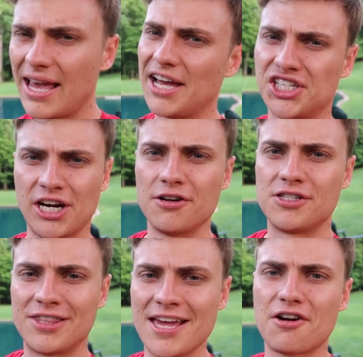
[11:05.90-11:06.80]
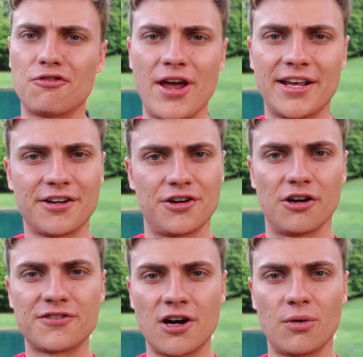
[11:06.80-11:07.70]
Yeah, Sharer, do you think a regular
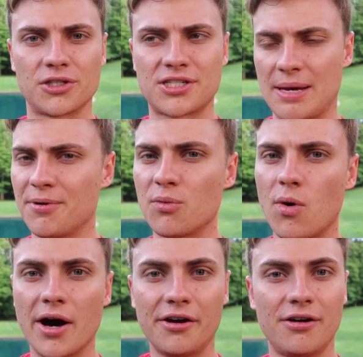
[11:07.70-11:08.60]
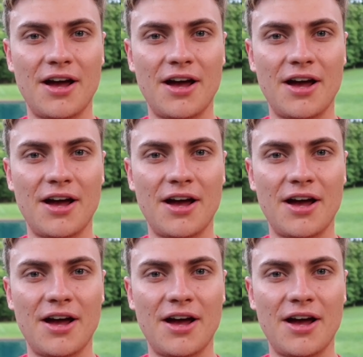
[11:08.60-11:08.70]
Nerf dart will skip on water?